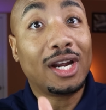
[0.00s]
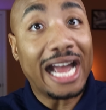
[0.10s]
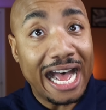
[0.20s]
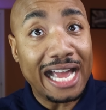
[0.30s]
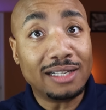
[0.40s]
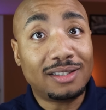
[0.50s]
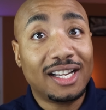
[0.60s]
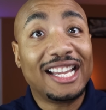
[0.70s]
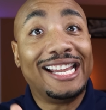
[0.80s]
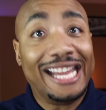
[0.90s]
Guys,
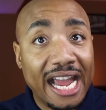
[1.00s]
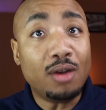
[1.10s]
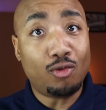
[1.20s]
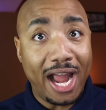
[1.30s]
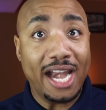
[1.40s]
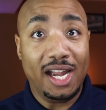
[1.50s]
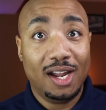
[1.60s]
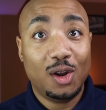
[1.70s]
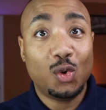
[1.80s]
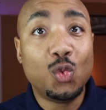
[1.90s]
get ready.
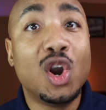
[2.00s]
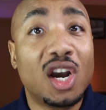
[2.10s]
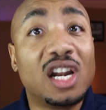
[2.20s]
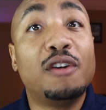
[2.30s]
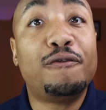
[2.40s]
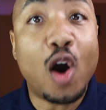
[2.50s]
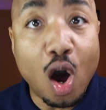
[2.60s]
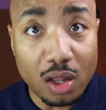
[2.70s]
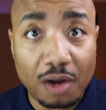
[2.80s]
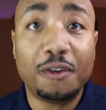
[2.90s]
We're gonna
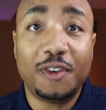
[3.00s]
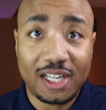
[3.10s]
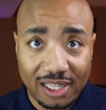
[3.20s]
fall off of a